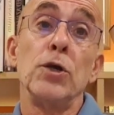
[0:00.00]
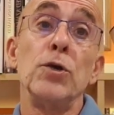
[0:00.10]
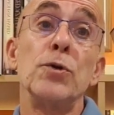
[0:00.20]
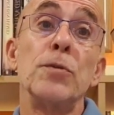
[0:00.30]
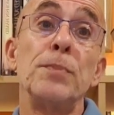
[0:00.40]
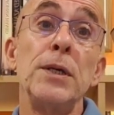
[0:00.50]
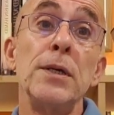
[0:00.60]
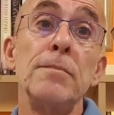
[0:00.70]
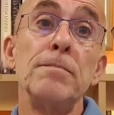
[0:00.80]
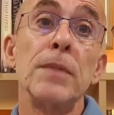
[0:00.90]

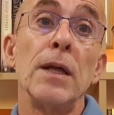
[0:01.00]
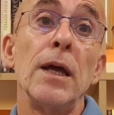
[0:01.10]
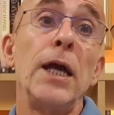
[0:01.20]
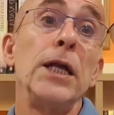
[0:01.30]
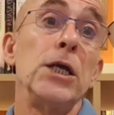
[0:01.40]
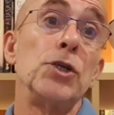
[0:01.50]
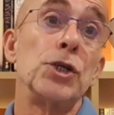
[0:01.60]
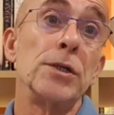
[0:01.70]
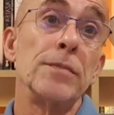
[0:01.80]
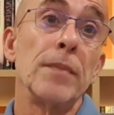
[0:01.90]
European and
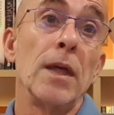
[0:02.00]
Asian,